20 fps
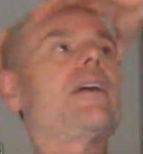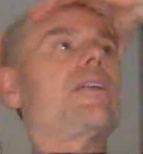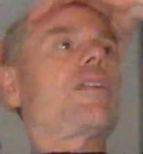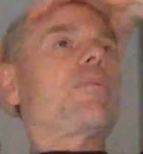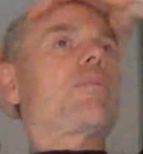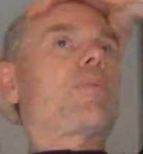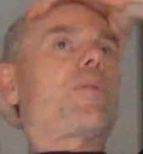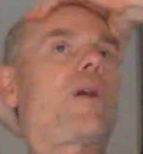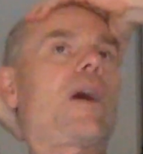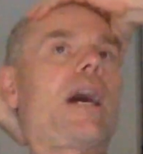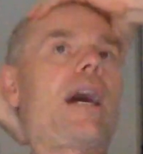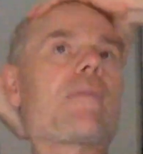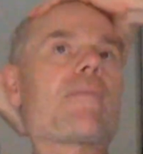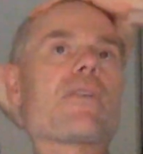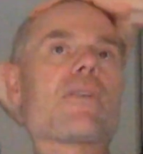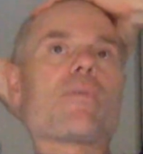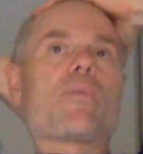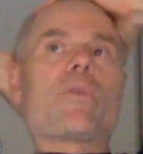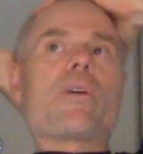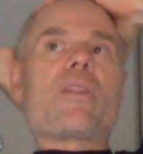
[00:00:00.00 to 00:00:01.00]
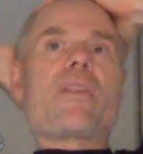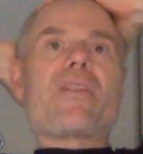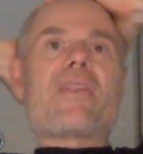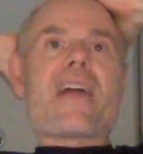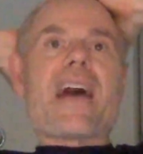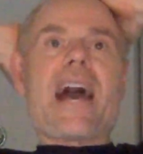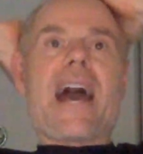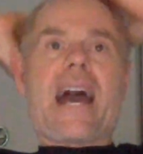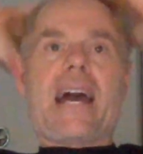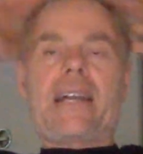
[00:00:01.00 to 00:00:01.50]
The problem with
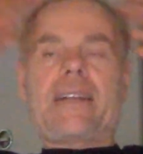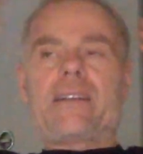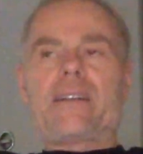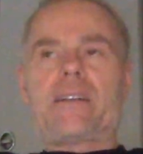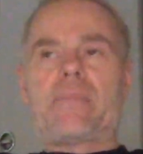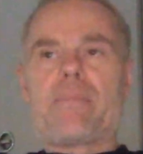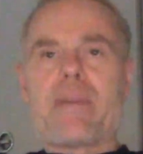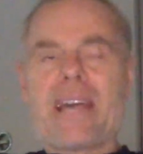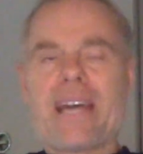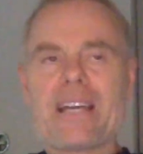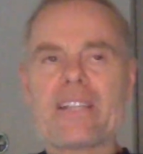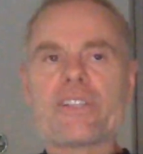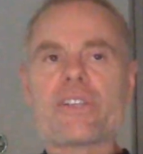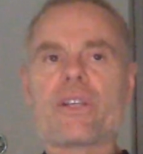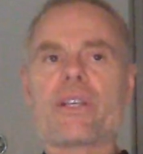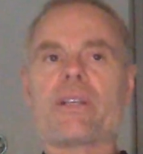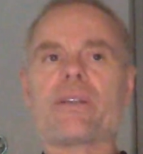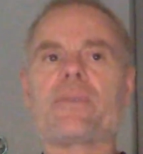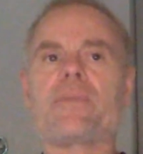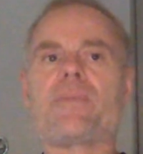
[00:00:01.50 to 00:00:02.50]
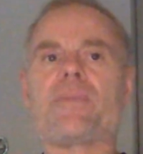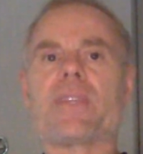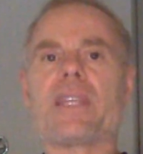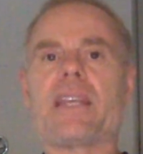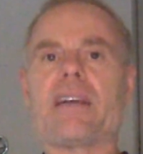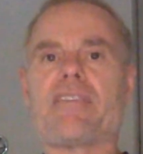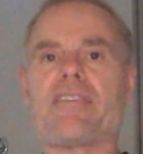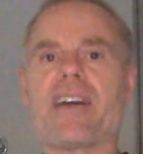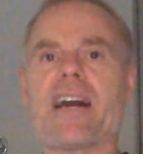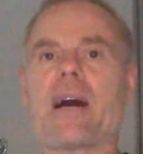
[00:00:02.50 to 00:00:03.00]
that, imagine
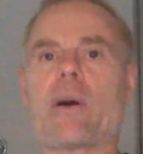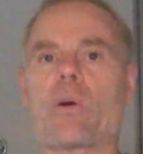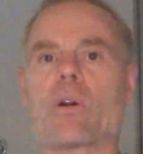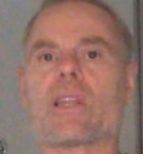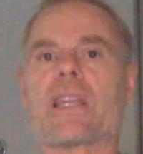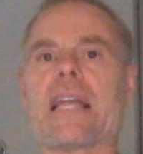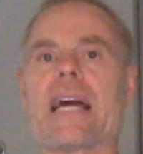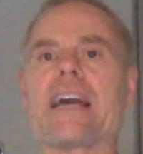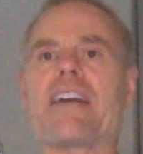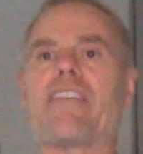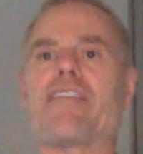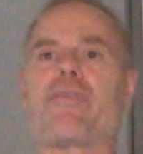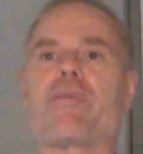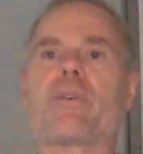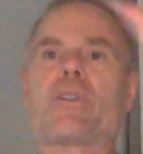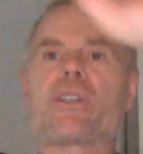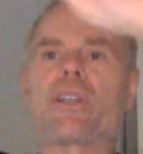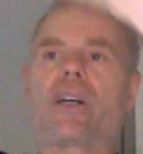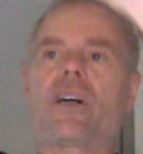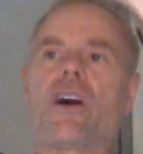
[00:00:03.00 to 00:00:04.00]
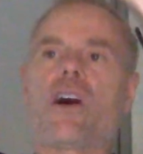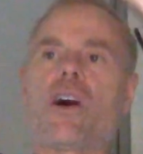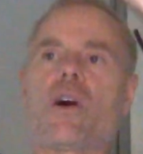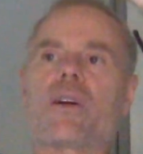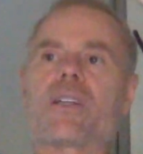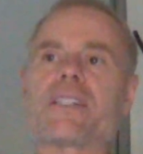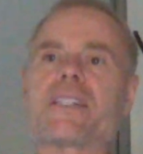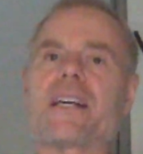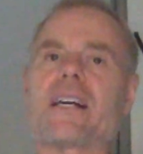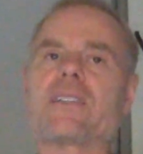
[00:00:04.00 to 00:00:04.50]
if our life was a
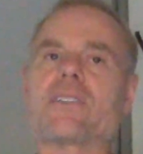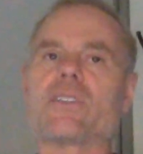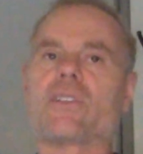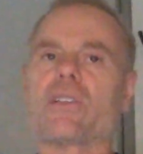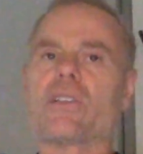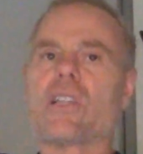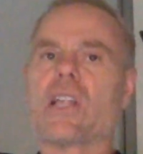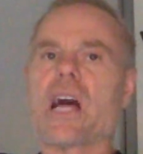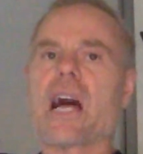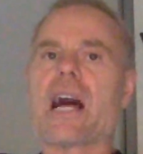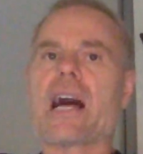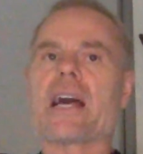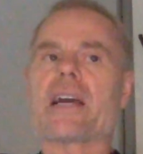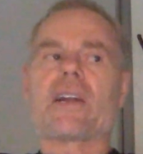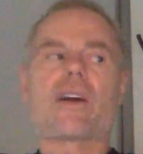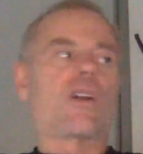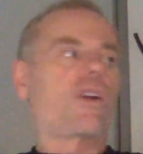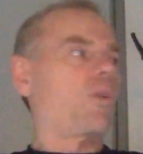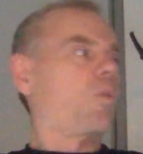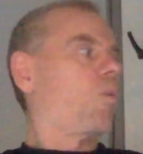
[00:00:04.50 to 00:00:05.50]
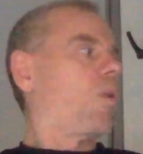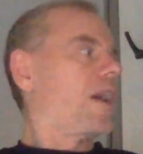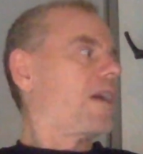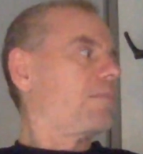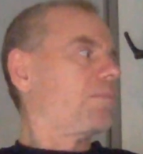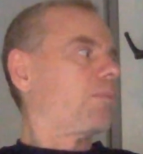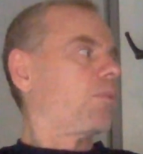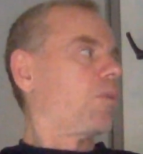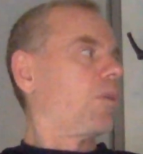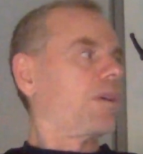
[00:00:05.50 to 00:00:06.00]
horizontal line on a
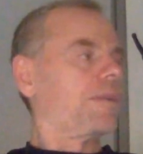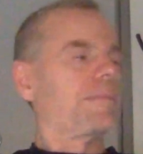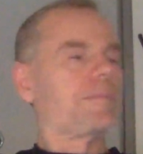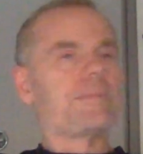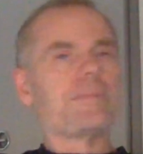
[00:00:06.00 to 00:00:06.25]
whiteboard.